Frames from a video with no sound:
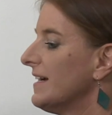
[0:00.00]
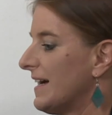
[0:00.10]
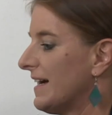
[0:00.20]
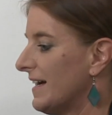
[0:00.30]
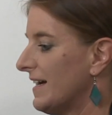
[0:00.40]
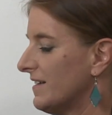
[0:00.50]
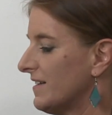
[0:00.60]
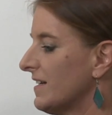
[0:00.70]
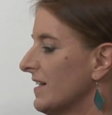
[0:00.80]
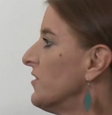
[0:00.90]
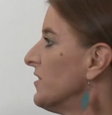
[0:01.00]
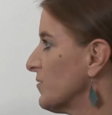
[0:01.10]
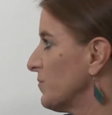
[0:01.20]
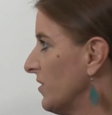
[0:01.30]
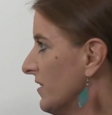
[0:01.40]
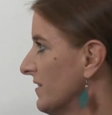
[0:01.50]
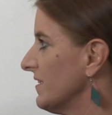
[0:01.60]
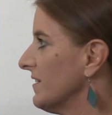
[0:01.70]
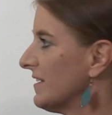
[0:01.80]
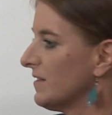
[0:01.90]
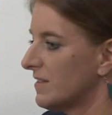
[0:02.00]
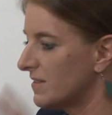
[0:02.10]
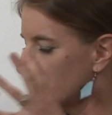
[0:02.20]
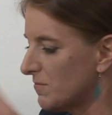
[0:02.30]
and then are exploited and